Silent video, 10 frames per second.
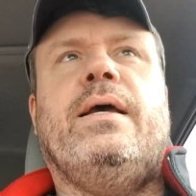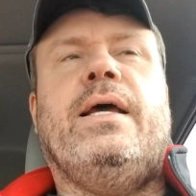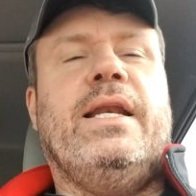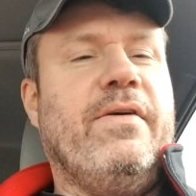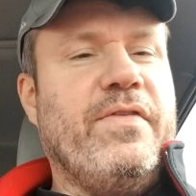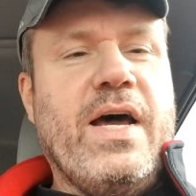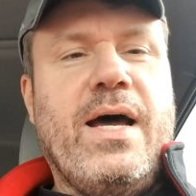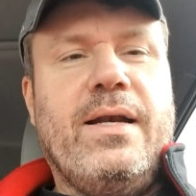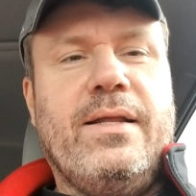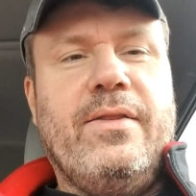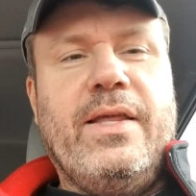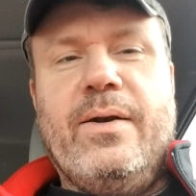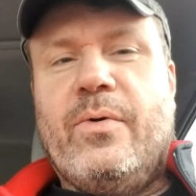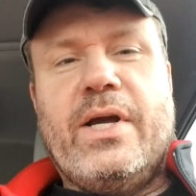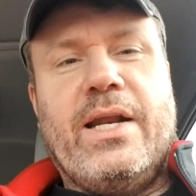And if not, then
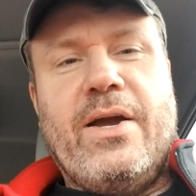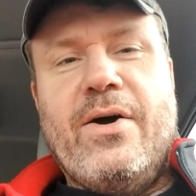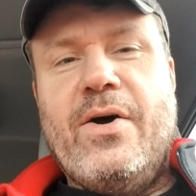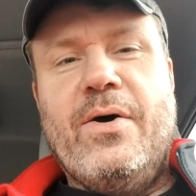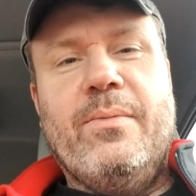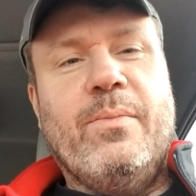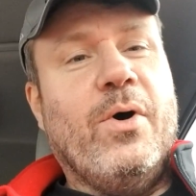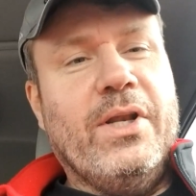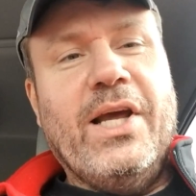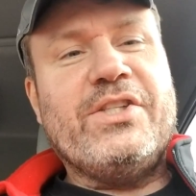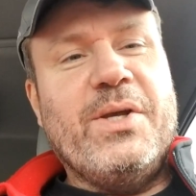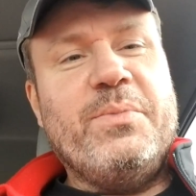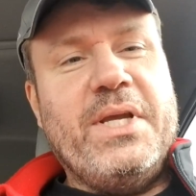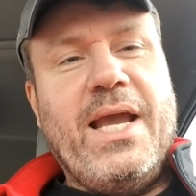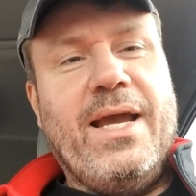we're going to go home more or less
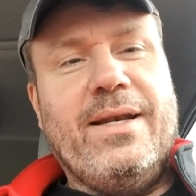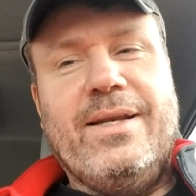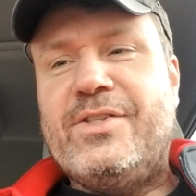empty-handed.